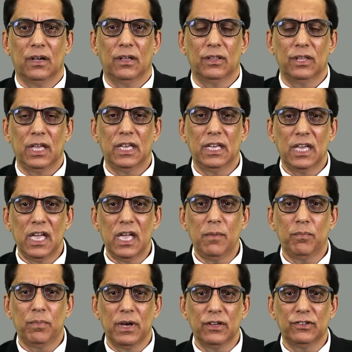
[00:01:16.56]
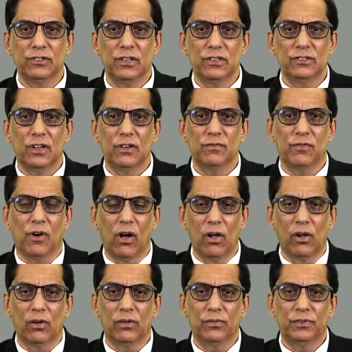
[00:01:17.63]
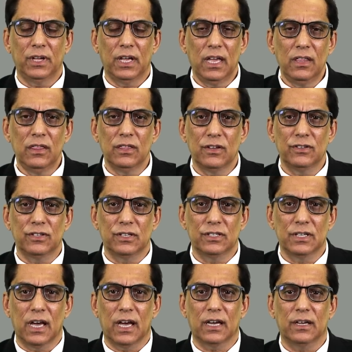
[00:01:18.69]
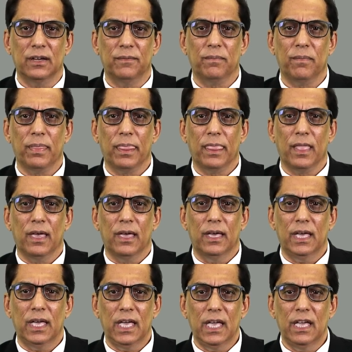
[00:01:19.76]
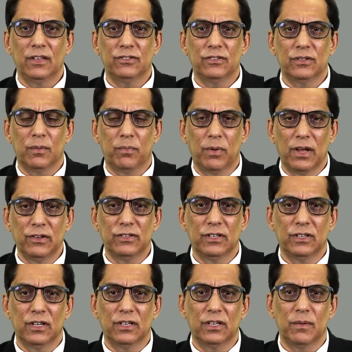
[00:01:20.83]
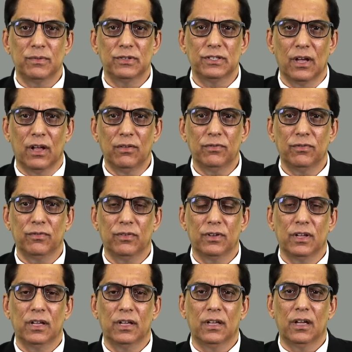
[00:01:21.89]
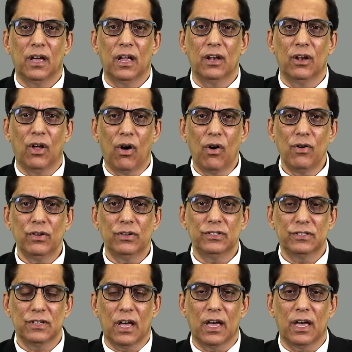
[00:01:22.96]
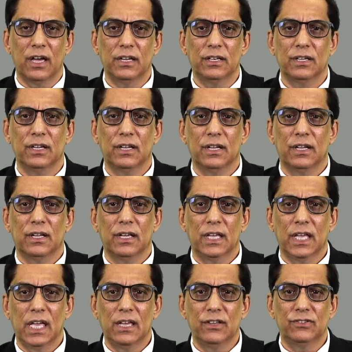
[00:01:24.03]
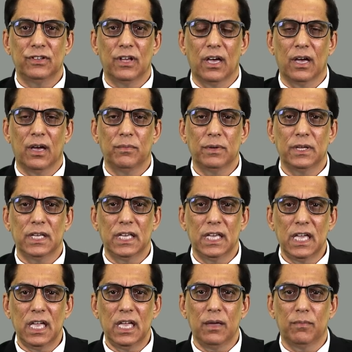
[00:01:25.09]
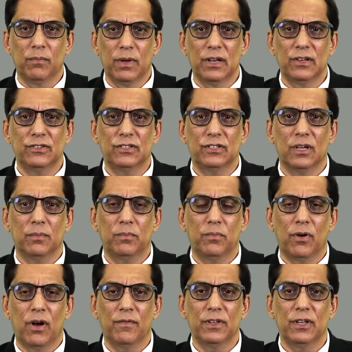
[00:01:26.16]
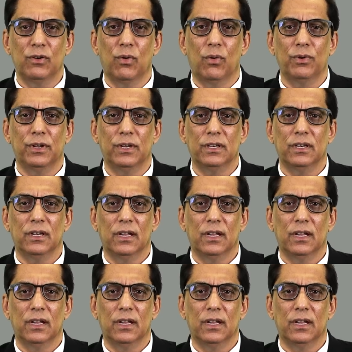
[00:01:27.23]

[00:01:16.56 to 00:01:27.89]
The key persons involved in this attack is the president himself, alongside his key minister, Pravin Gordhan.